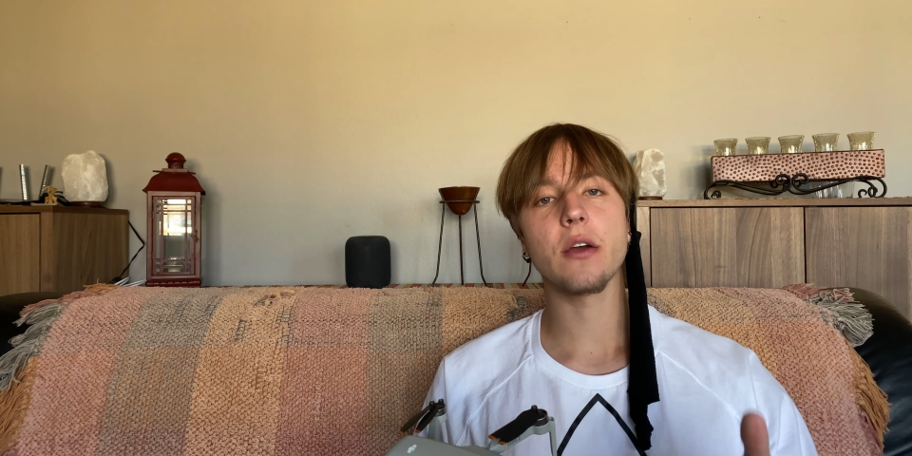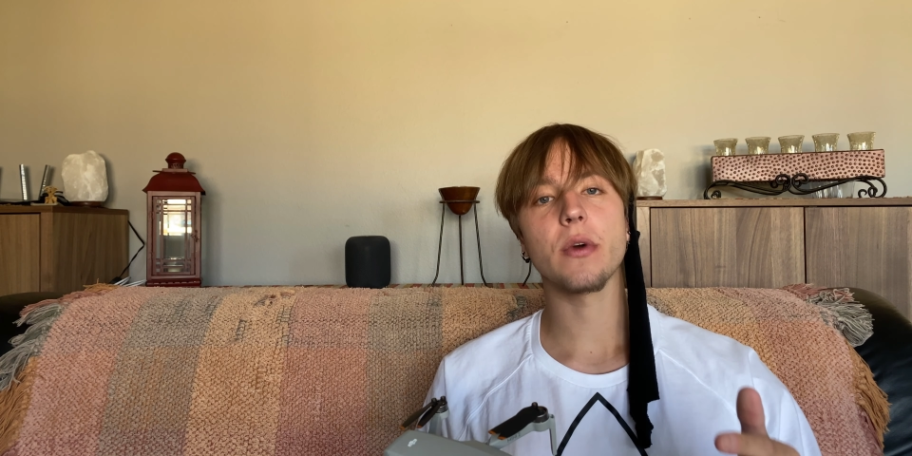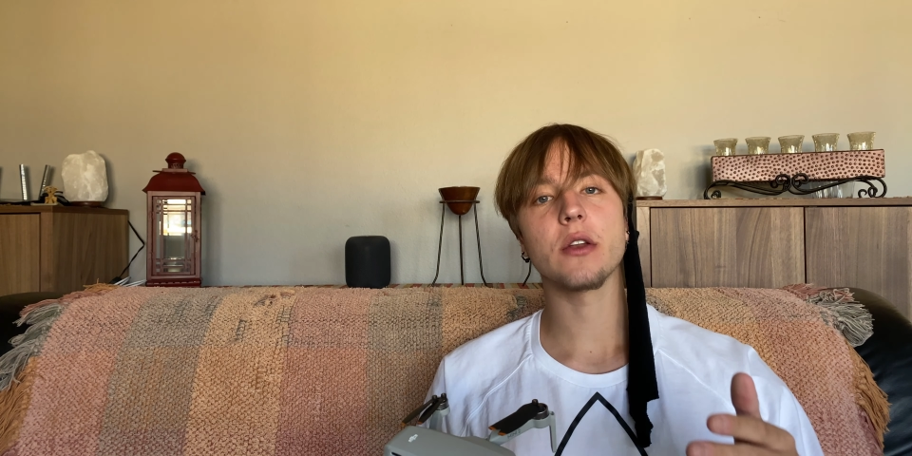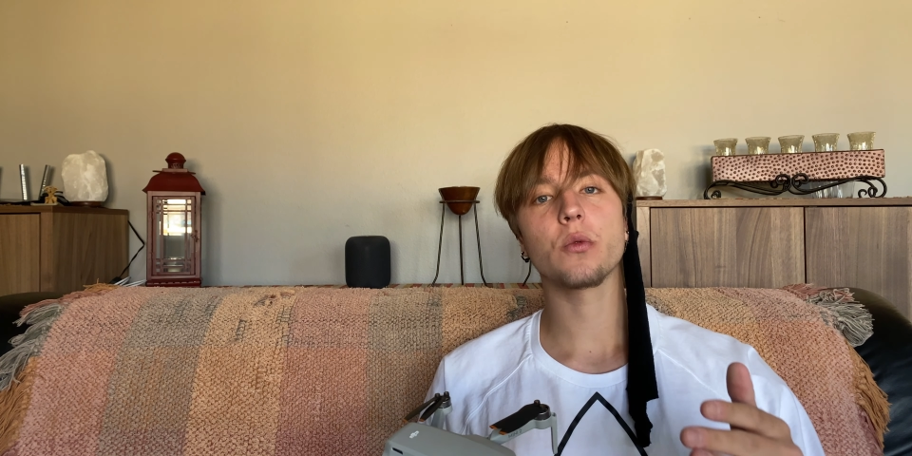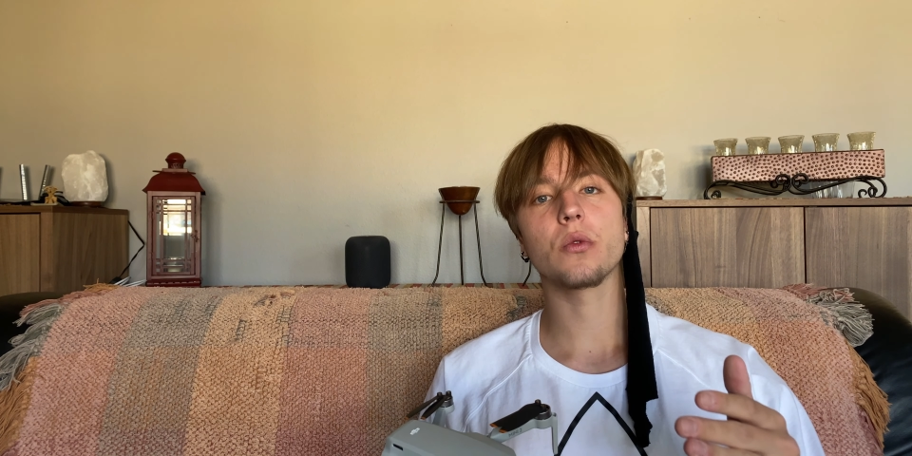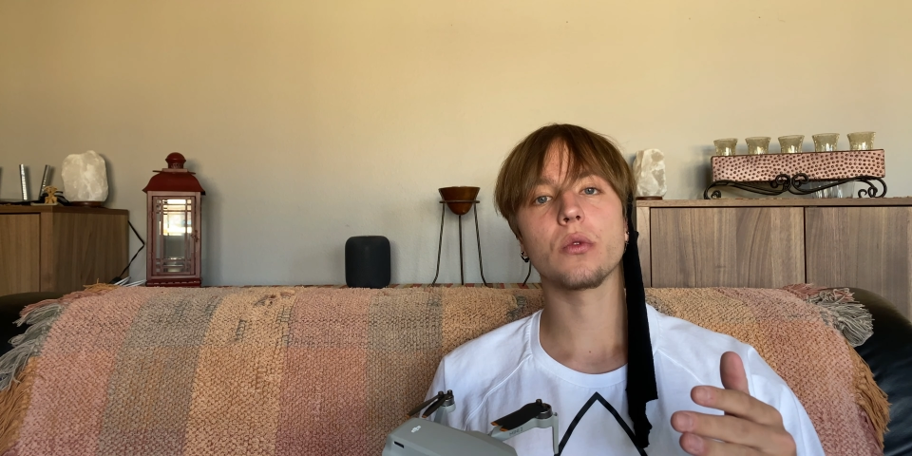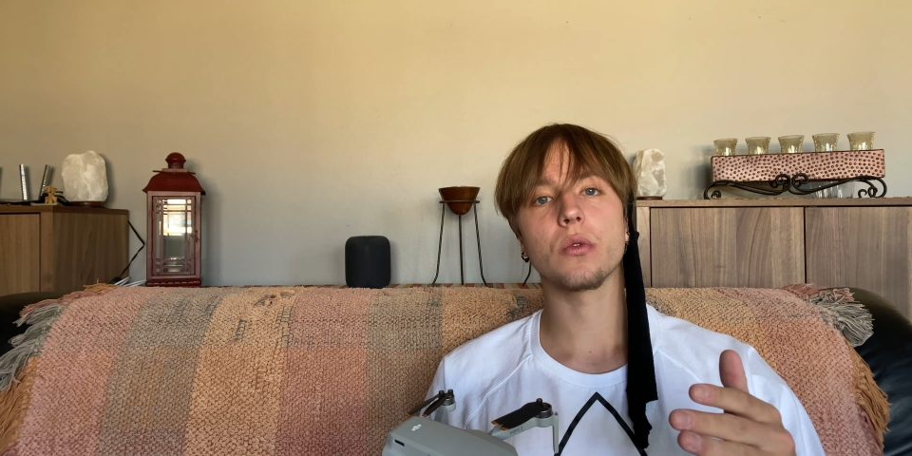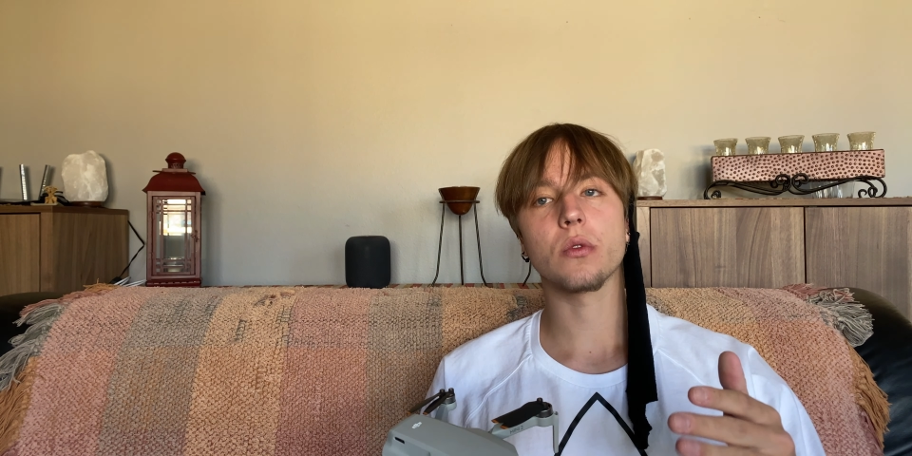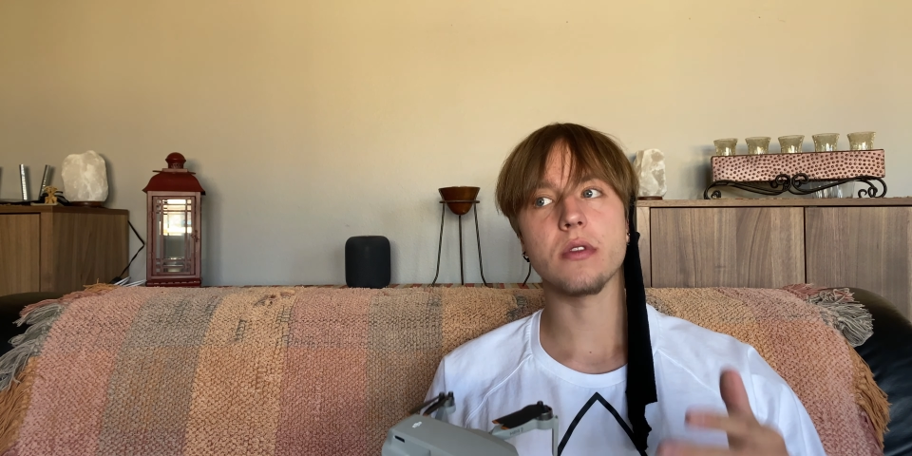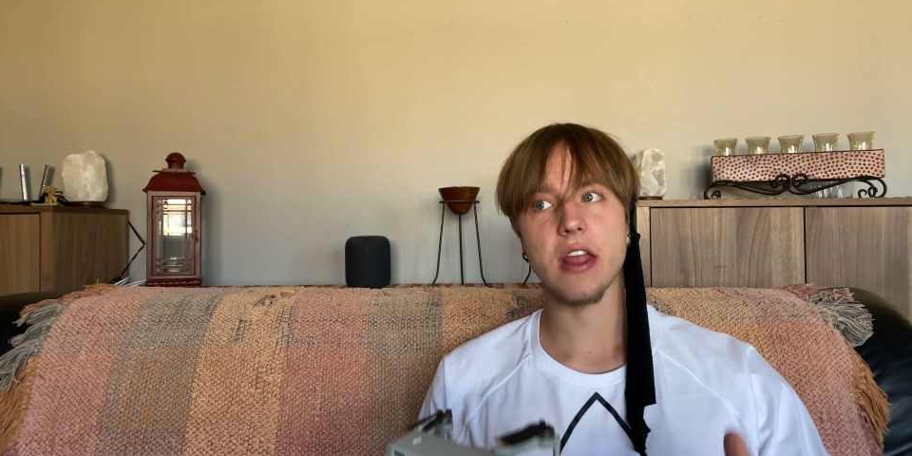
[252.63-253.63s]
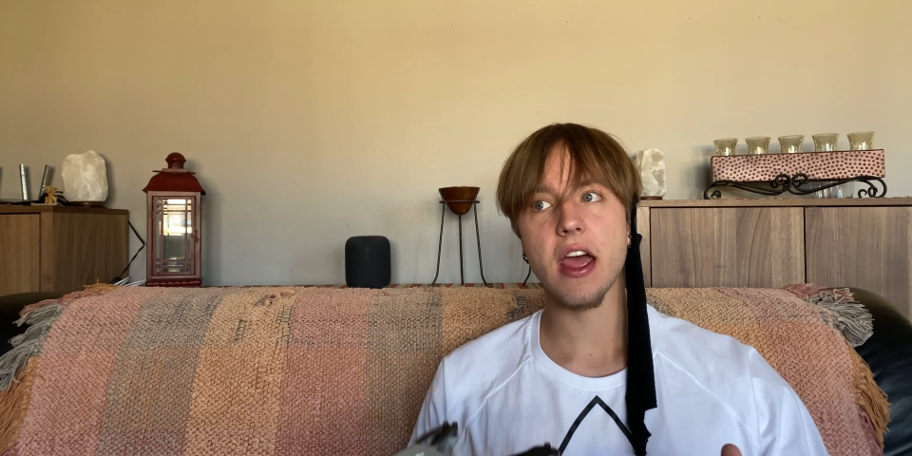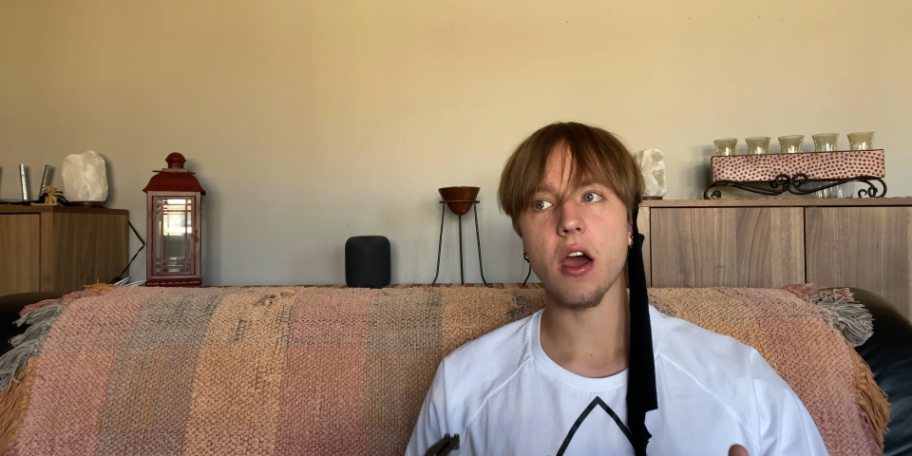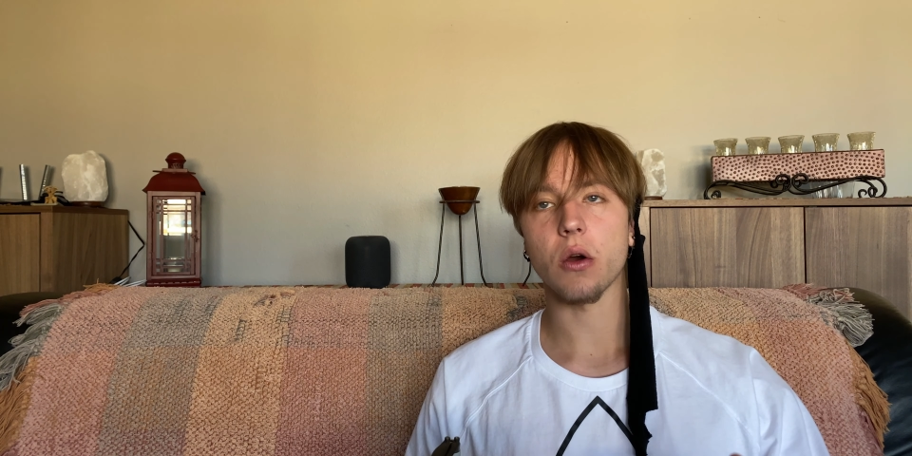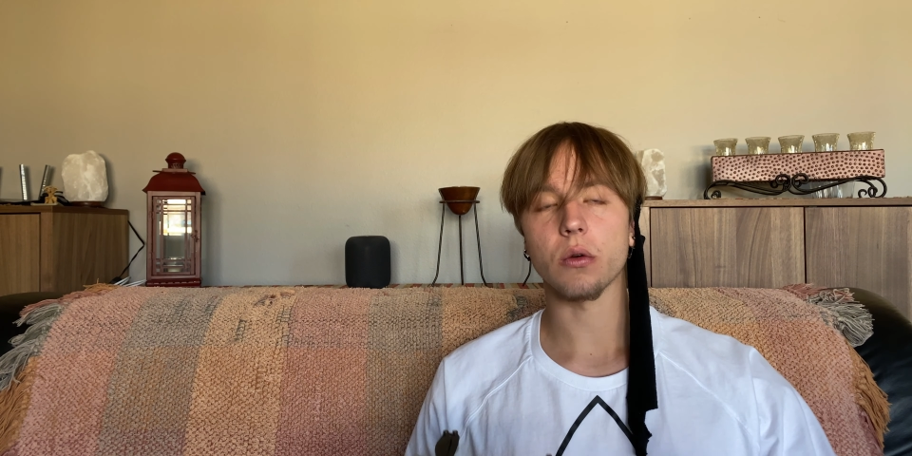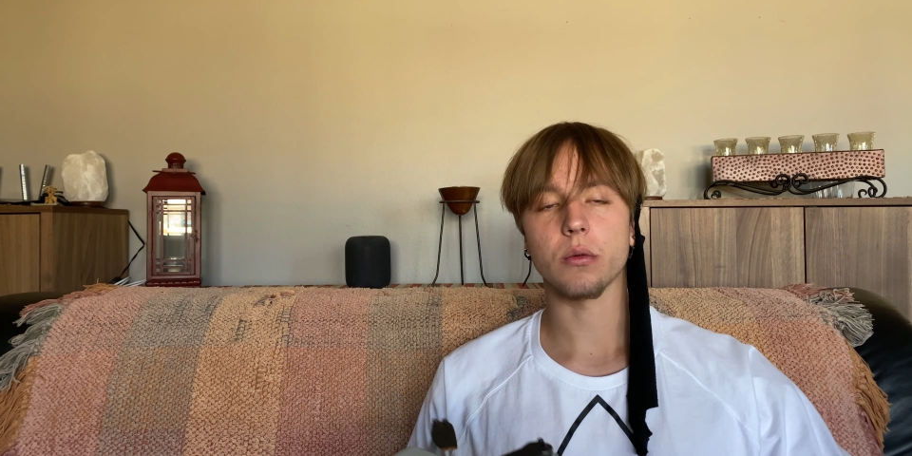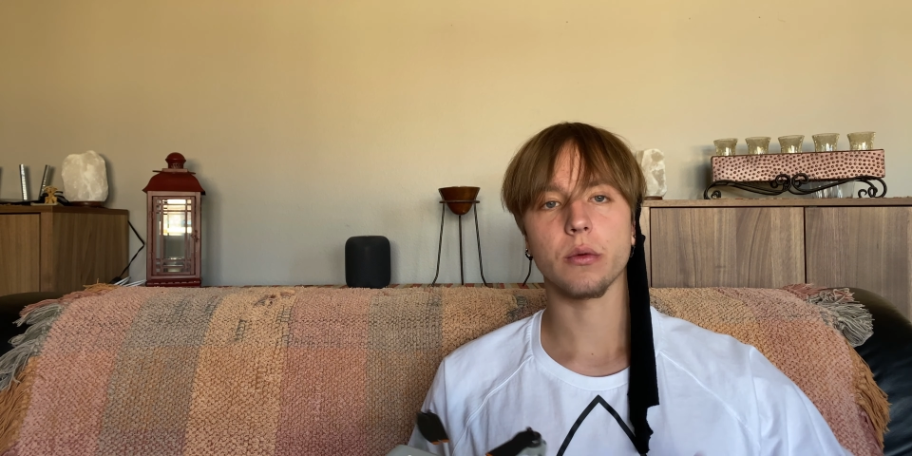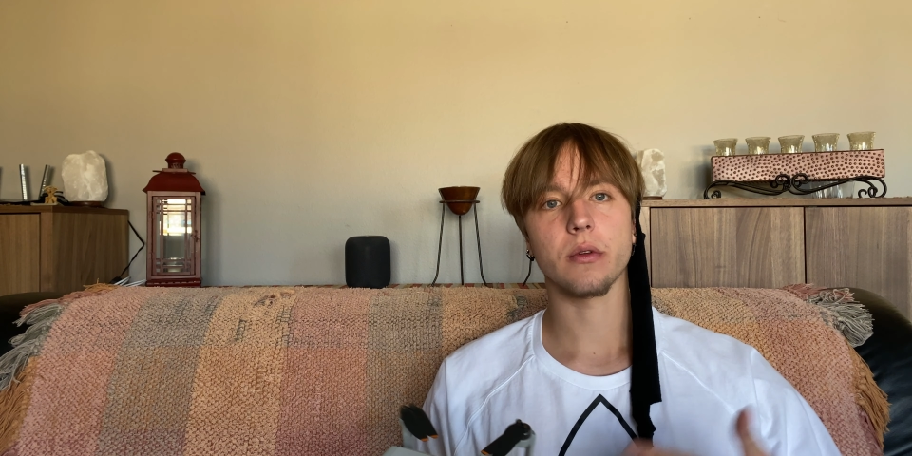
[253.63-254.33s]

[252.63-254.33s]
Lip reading: I went now,